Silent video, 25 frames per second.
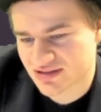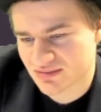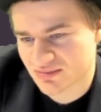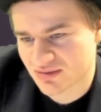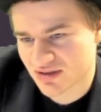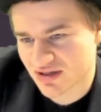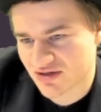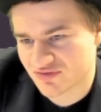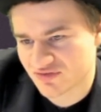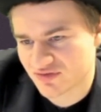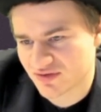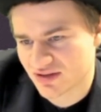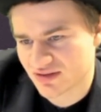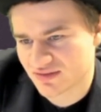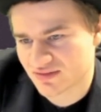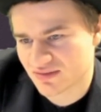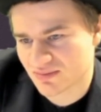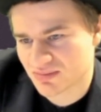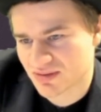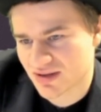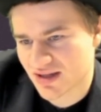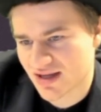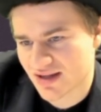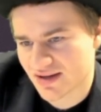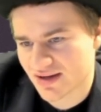but I think the
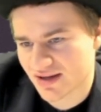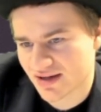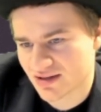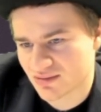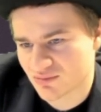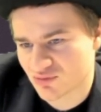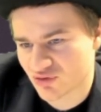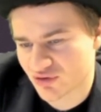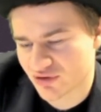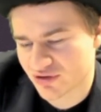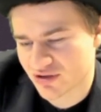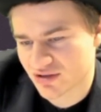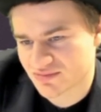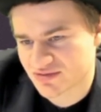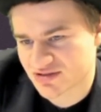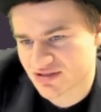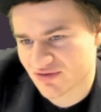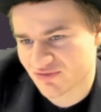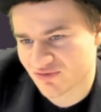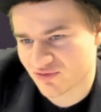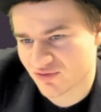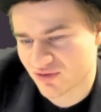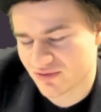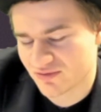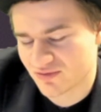plan Nakamura comes
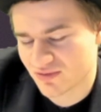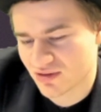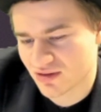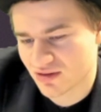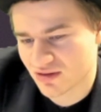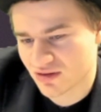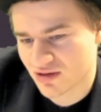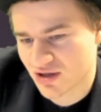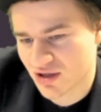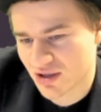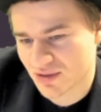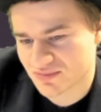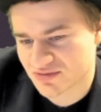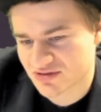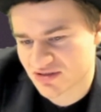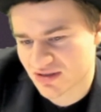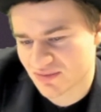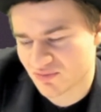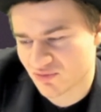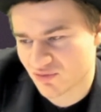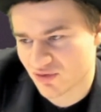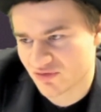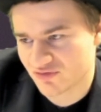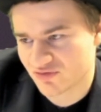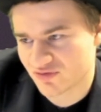
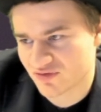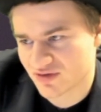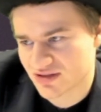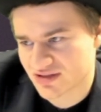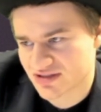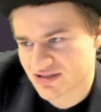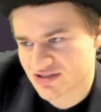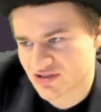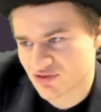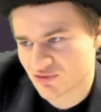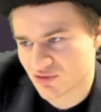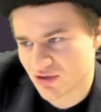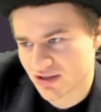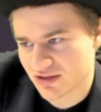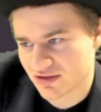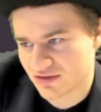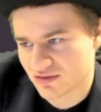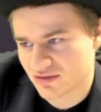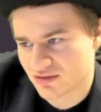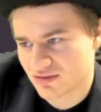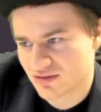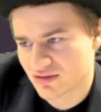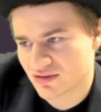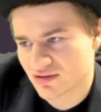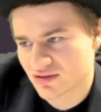up with is quite
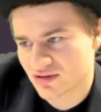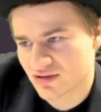good.